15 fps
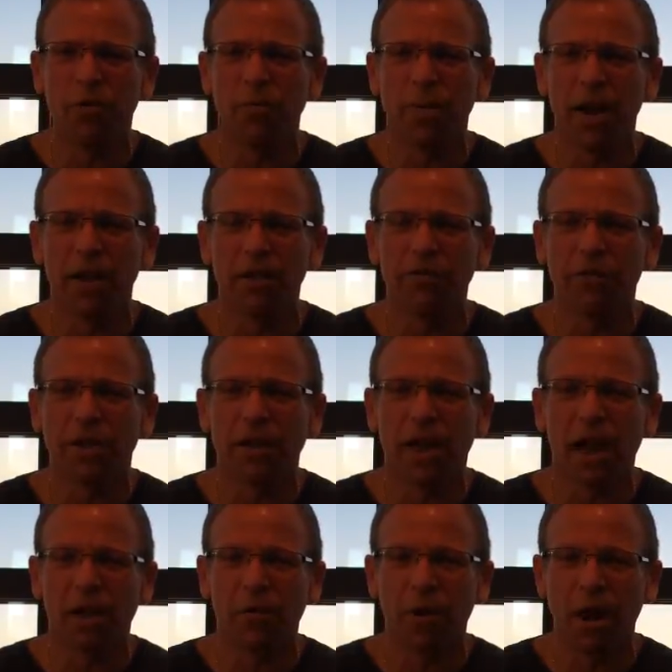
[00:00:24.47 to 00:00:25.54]
Jimenez for the
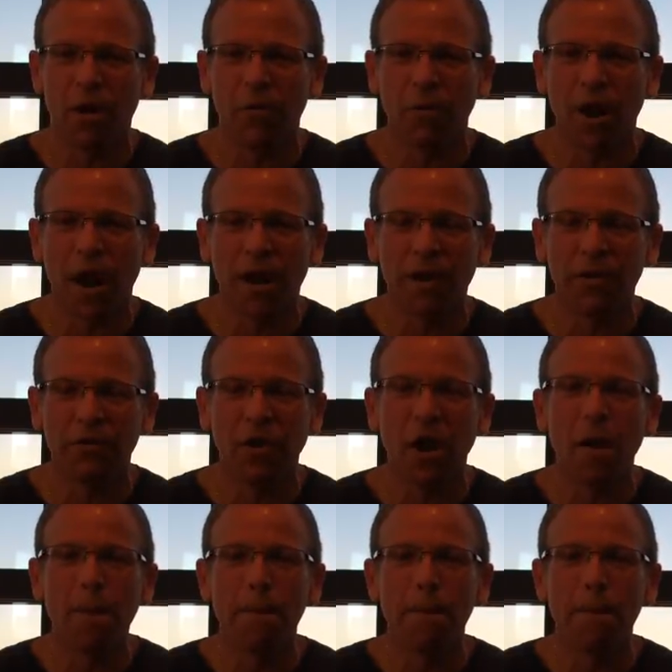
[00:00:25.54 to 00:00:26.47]
Colorado Rockies.